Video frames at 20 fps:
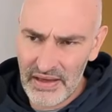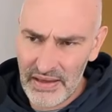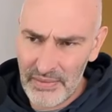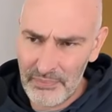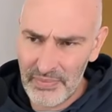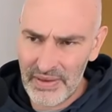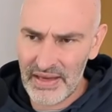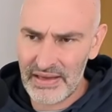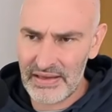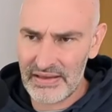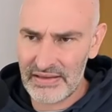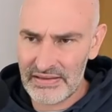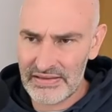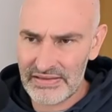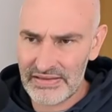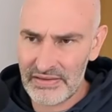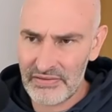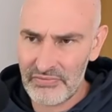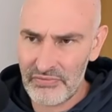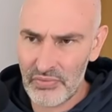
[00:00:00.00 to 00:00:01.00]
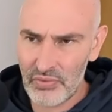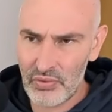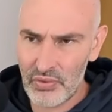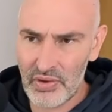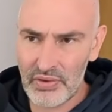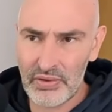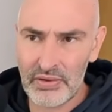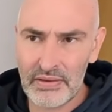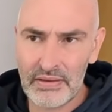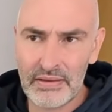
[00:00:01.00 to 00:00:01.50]
and play
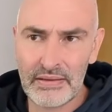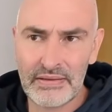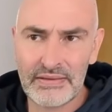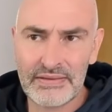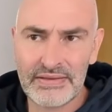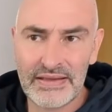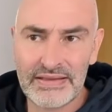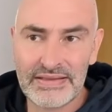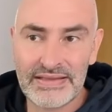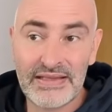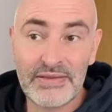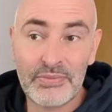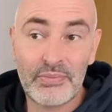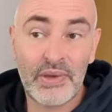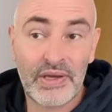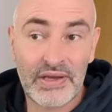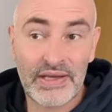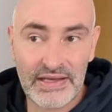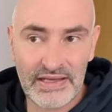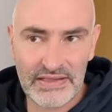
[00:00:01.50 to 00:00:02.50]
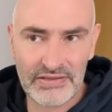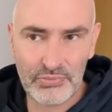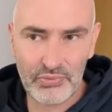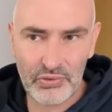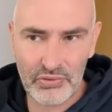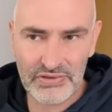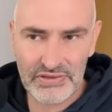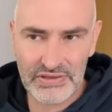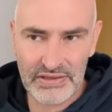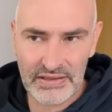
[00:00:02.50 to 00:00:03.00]
c4, since he's blocking his
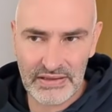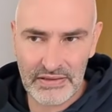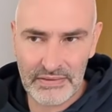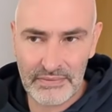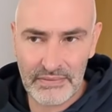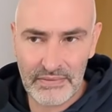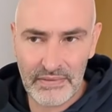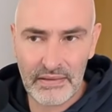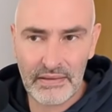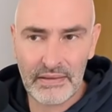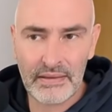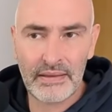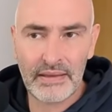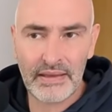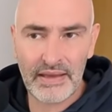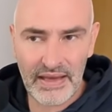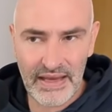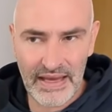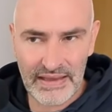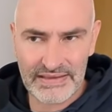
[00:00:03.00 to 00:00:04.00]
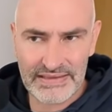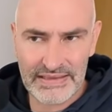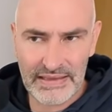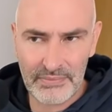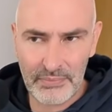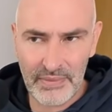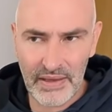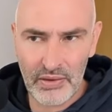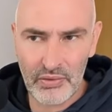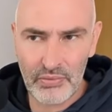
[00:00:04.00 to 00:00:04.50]
pawn c. I
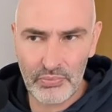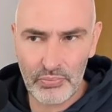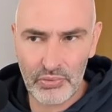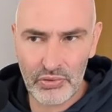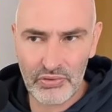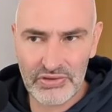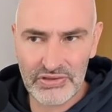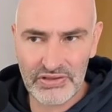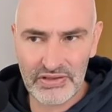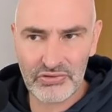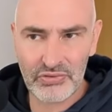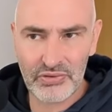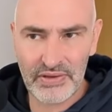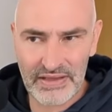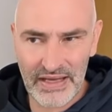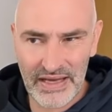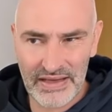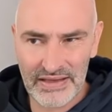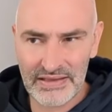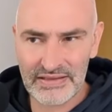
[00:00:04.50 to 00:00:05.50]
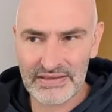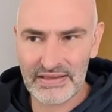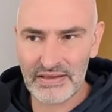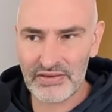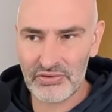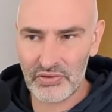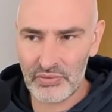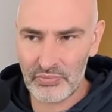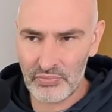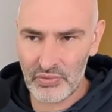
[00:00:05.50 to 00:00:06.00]
send my own pawn c to attack his
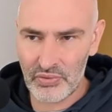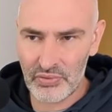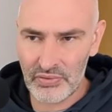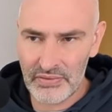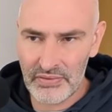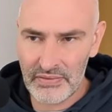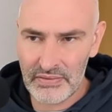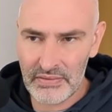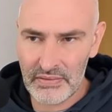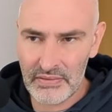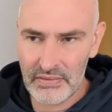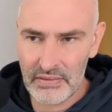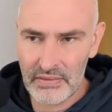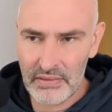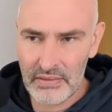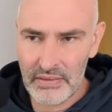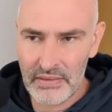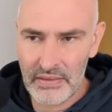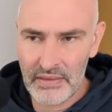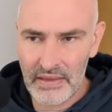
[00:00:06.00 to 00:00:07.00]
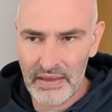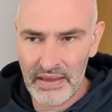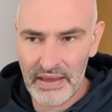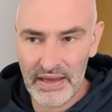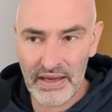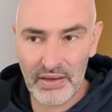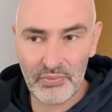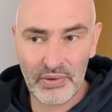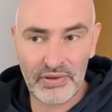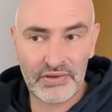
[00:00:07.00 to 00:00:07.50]
central pawn.
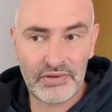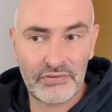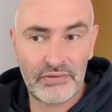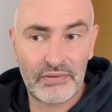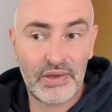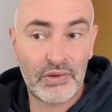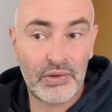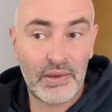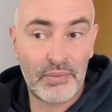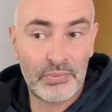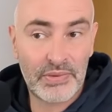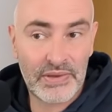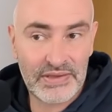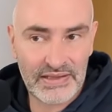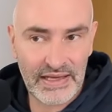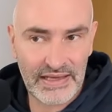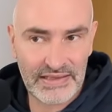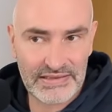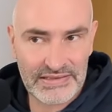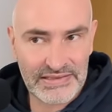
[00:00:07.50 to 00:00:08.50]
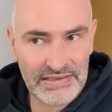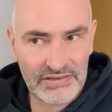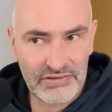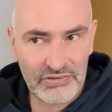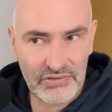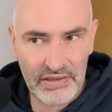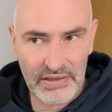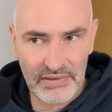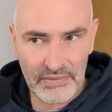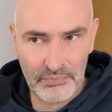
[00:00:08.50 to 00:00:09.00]
And I want to follow up with knight
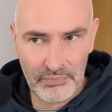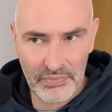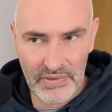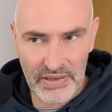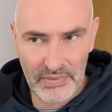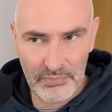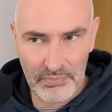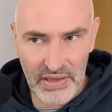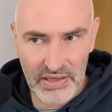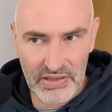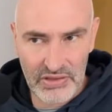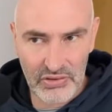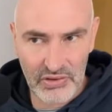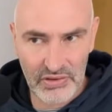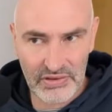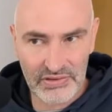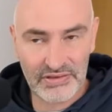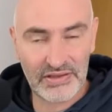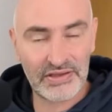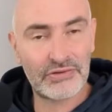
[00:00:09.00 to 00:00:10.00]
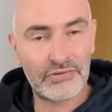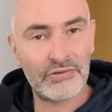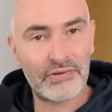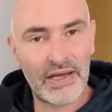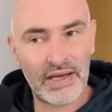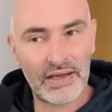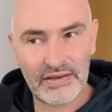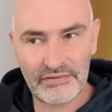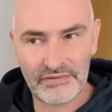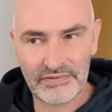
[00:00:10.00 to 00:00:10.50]
c3, putting pressure on
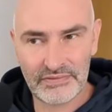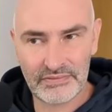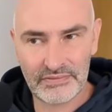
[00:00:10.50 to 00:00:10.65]
d5.